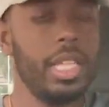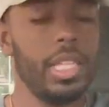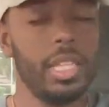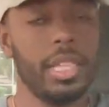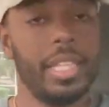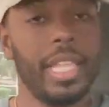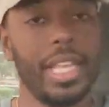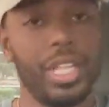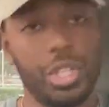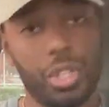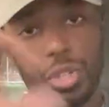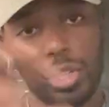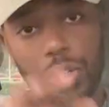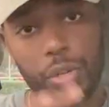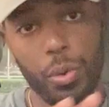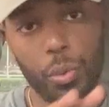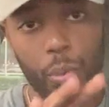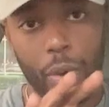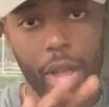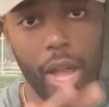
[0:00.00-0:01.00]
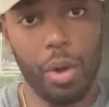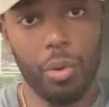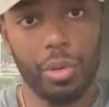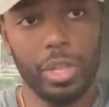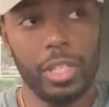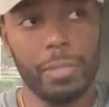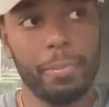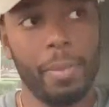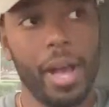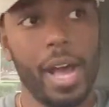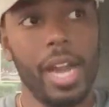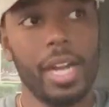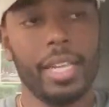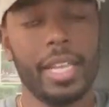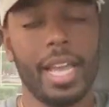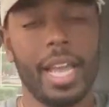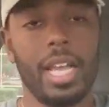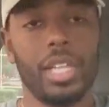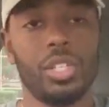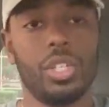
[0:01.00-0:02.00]
they sit around these
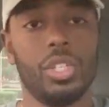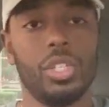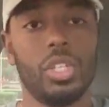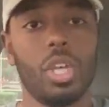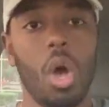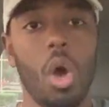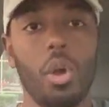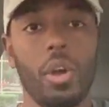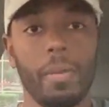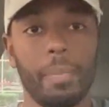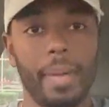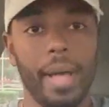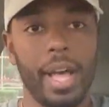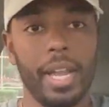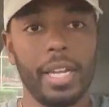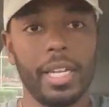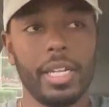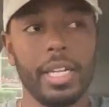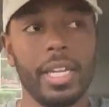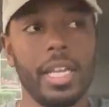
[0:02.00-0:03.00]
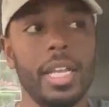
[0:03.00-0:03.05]
podcasts and talk about it,